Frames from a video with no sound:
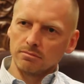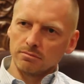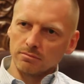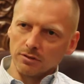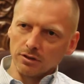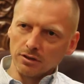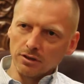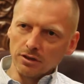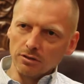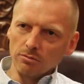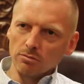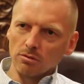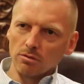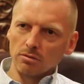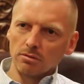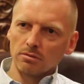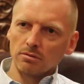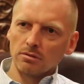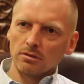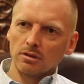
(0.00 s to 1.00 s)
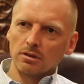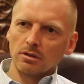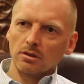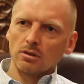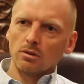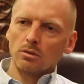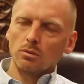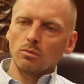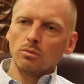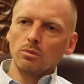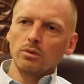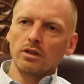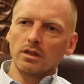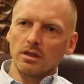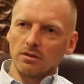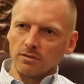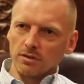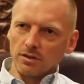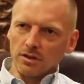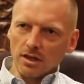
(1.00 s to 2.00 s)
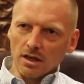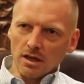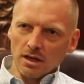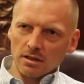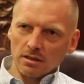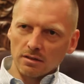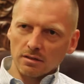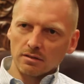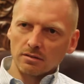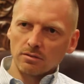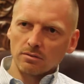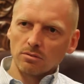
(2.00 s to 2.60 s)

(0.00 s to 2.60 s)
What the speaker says: the keyboard, we have the yard,